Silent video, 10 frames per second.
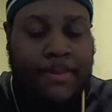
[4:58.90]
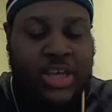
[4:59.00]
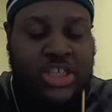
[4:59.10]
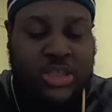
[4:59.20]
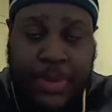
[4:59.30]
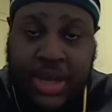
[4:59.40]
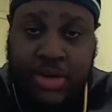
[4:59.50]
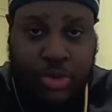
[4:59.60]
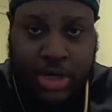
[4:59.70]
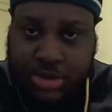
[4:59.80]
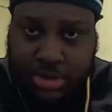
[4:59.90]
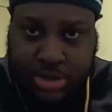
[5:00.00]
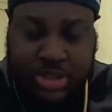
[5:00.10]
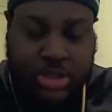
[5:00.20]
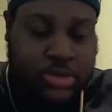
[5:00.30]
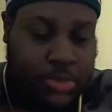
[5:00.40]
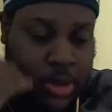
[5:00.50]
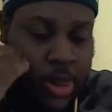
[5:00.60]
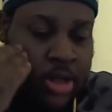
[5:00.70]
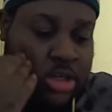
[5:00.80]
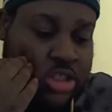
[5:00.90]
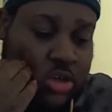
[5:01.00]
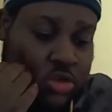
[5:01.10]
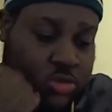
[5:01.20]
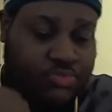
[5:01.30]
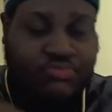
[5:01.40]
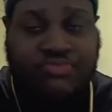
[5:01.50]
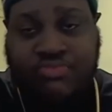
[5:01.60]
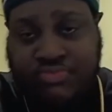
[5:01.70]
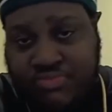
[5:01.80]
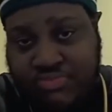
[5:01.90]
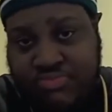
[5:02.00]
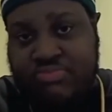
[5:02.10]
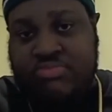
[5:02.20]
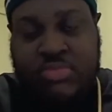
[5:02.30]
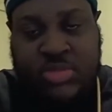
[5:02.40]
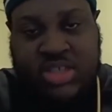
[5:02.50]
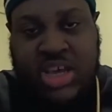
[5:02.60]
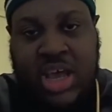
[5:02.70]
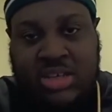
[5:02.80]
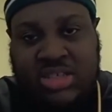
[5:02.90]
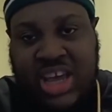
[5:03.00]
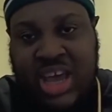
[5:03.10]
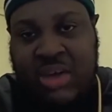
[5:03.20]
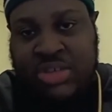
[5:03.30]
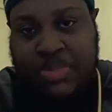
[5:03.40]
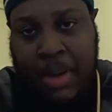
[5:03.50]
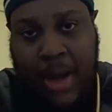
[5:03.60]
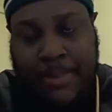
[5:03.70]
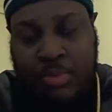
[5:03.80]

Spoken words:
speed rushers. Excuse me. So, See what's popping.